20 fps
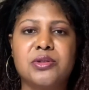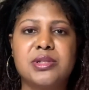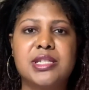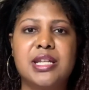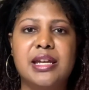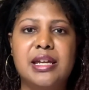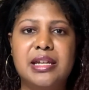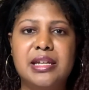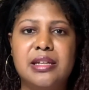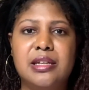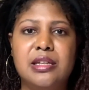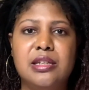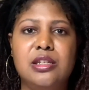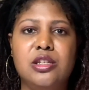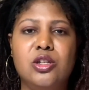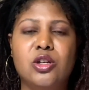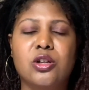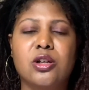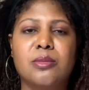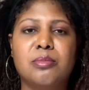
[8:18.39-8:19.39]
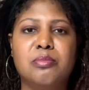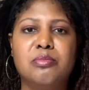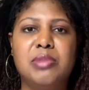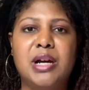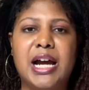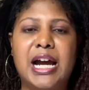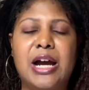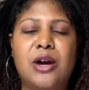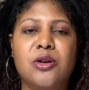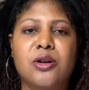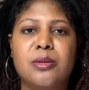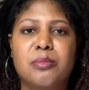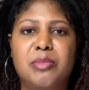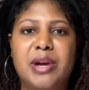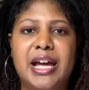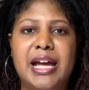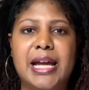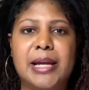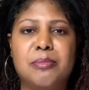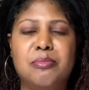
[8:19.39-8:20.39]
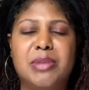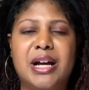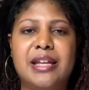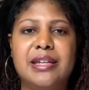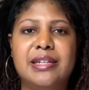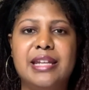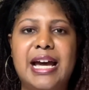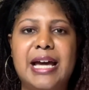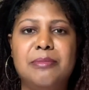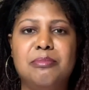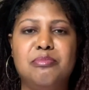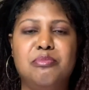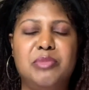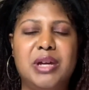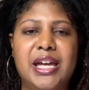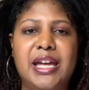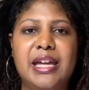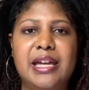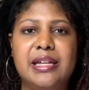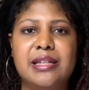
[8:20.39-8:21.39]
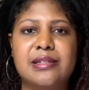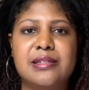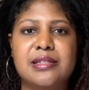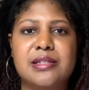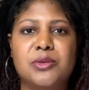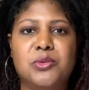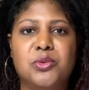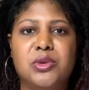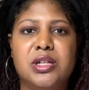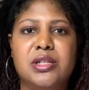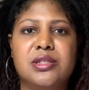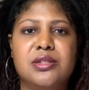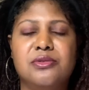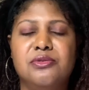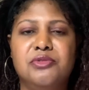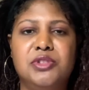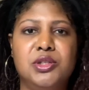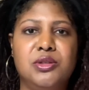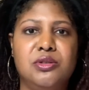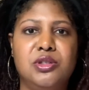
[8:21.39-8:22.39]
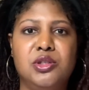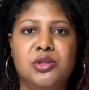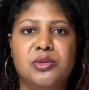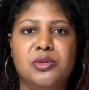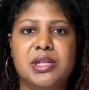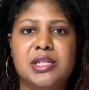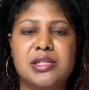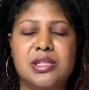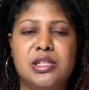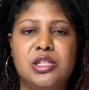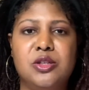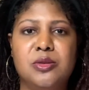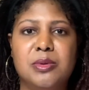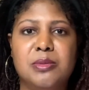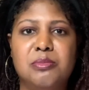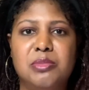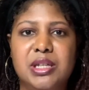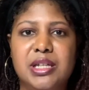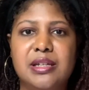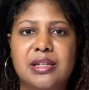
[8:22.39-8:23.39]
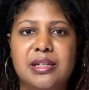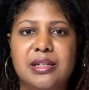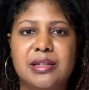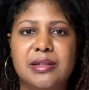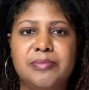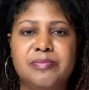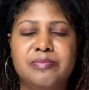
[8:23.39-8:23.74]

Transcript: taking your power back by not begging someone to view you as a human being.